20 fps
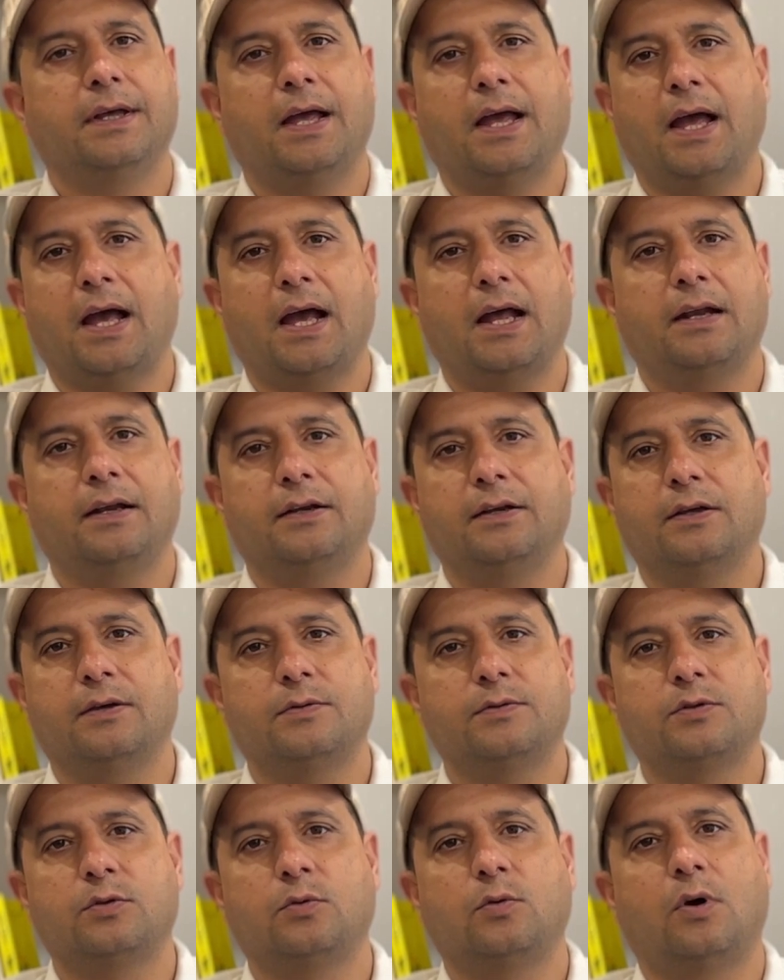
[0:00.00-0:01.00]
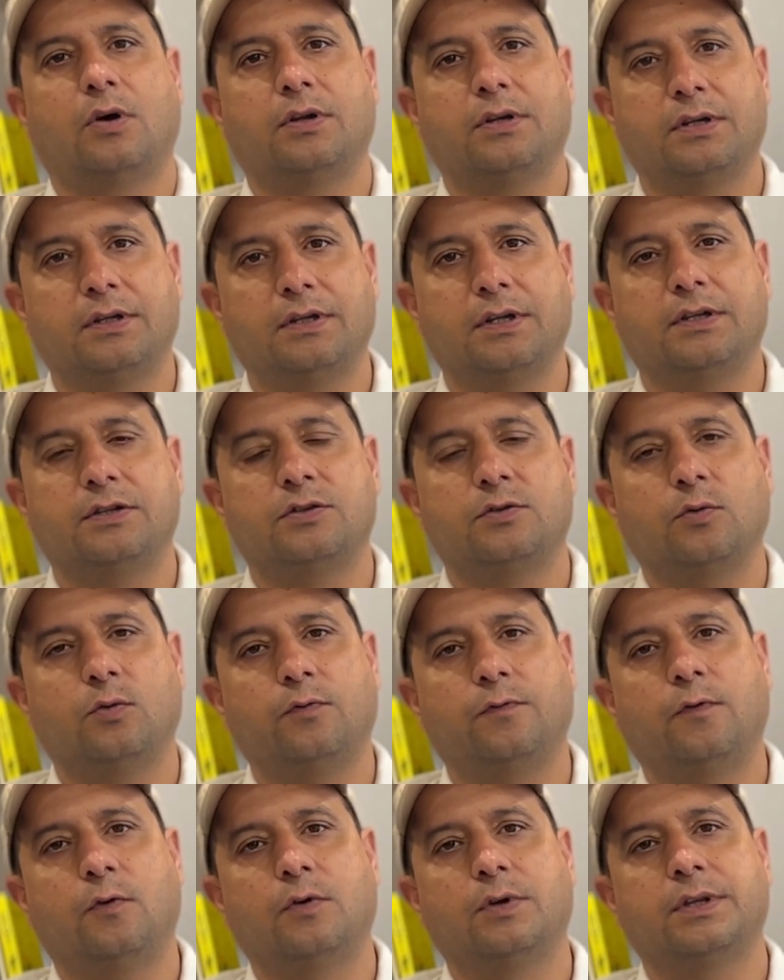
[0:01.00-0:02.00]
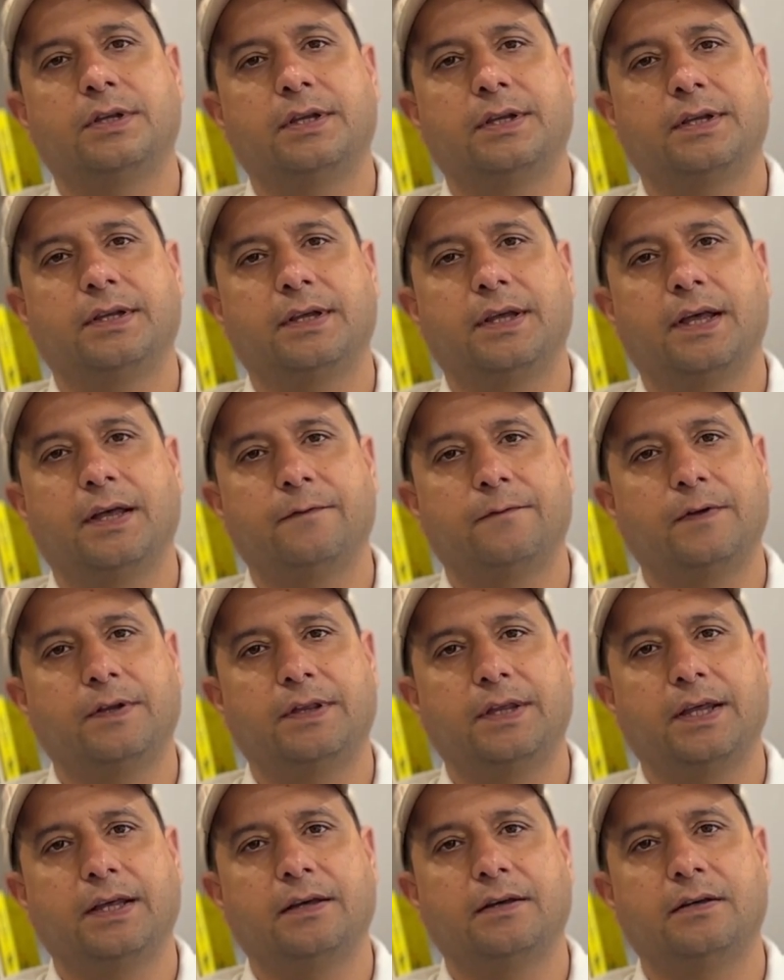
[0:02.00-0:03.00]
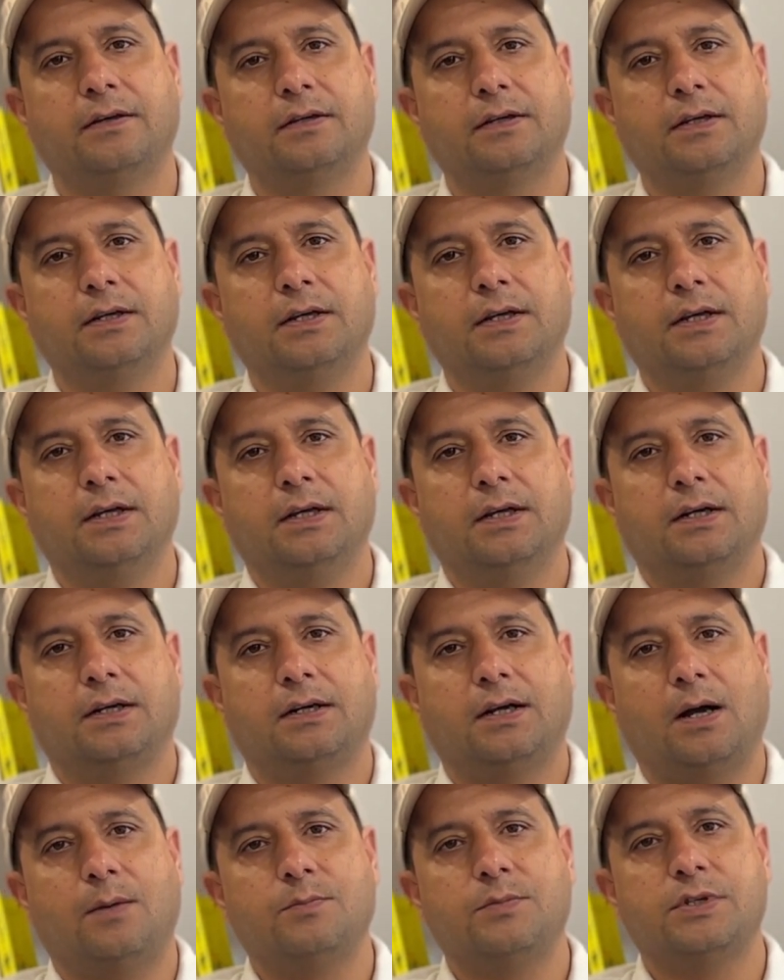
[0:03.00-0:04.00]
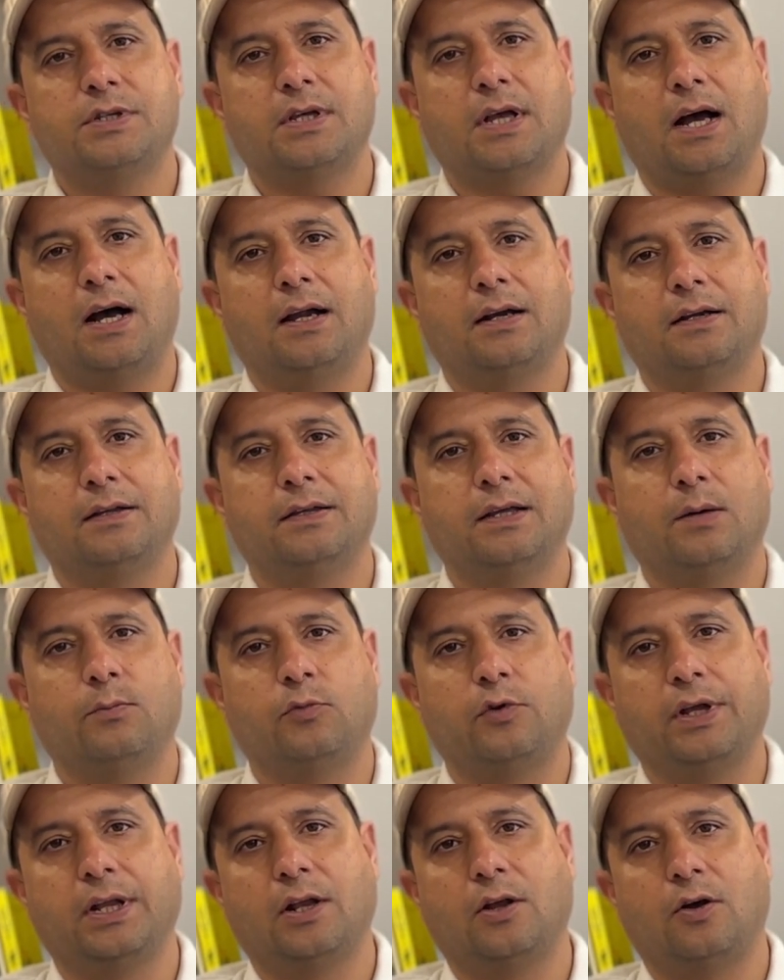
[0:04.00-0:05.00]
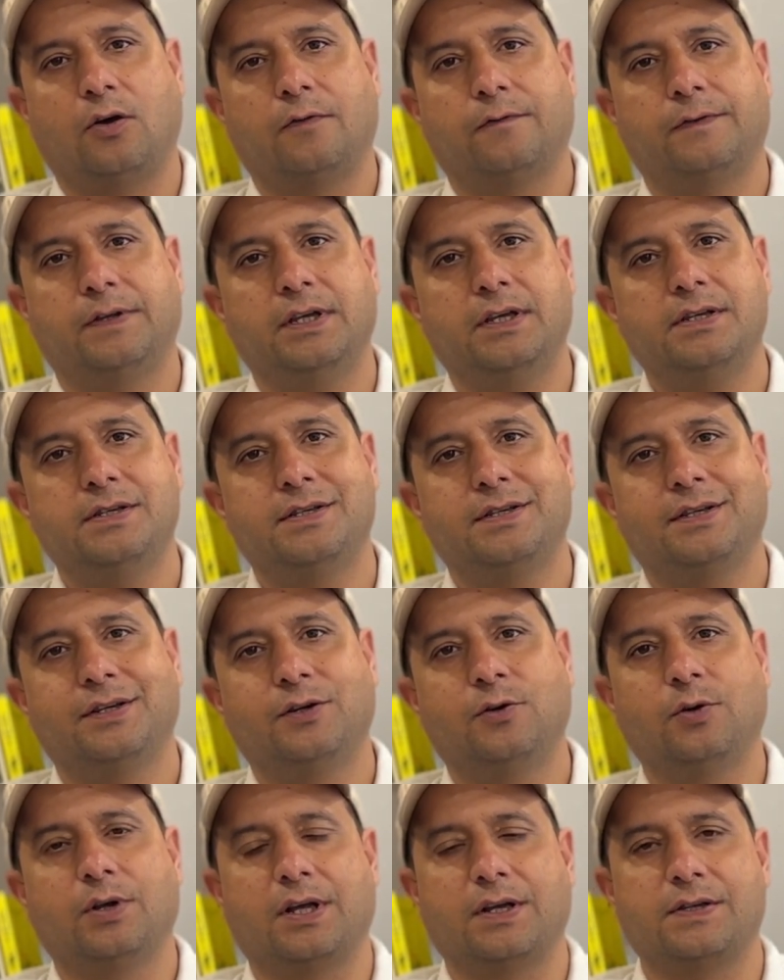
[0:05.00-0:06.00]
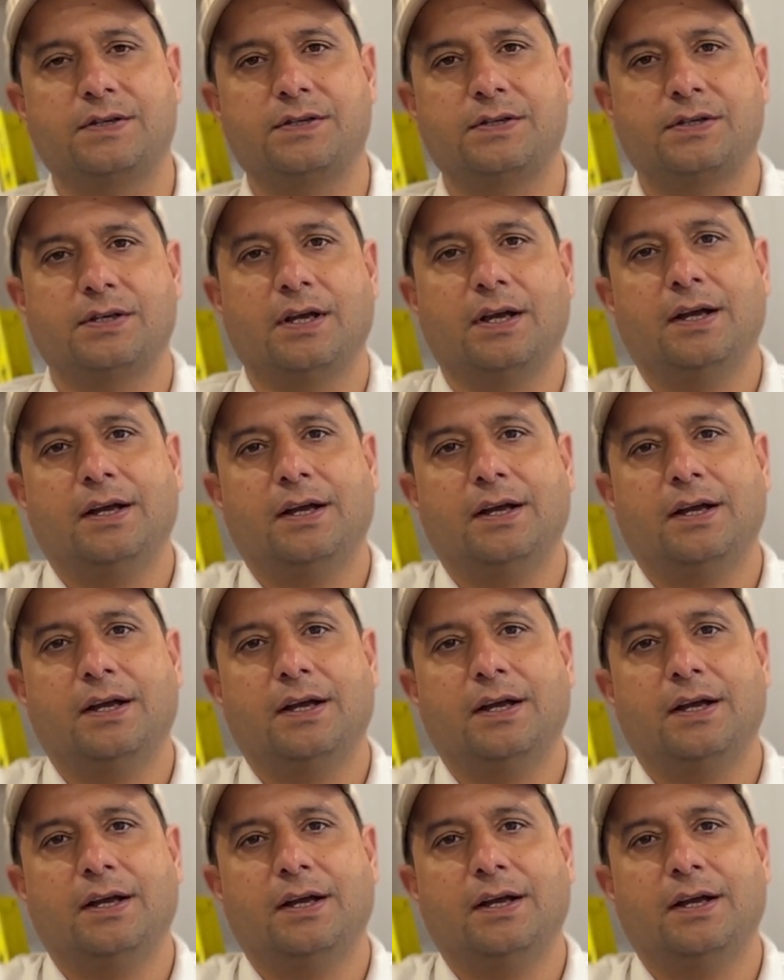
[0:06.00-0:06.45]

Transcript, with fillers: and so on and so forth. Everything comes under the umbrella of these gunas.